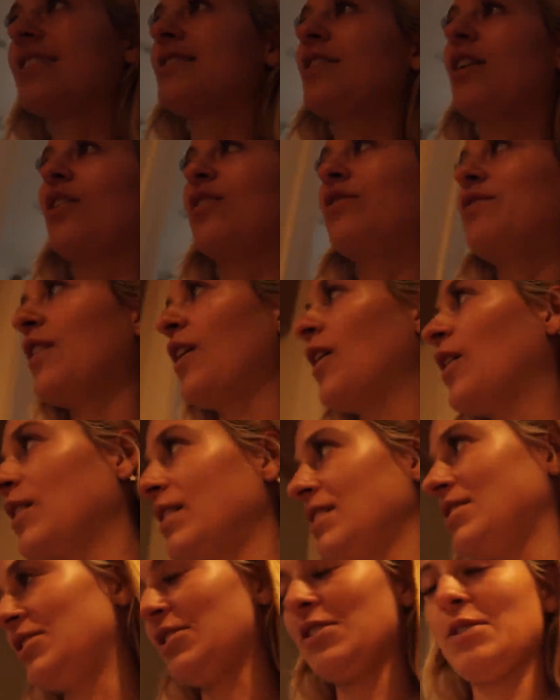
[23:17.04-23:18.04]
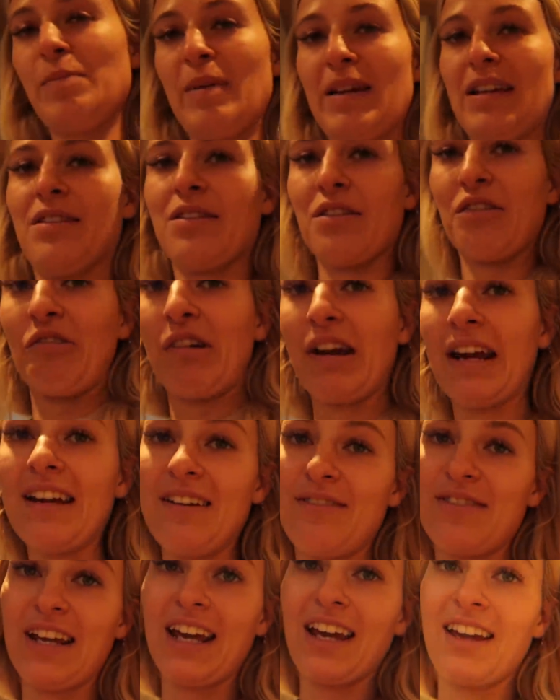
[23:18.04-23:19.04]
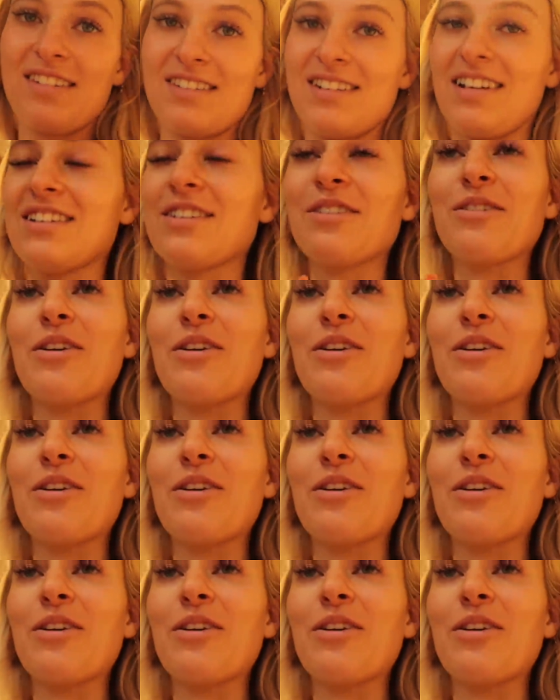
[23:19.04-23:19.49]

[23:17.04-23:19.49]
this whole vlog has just been 3 evenings and I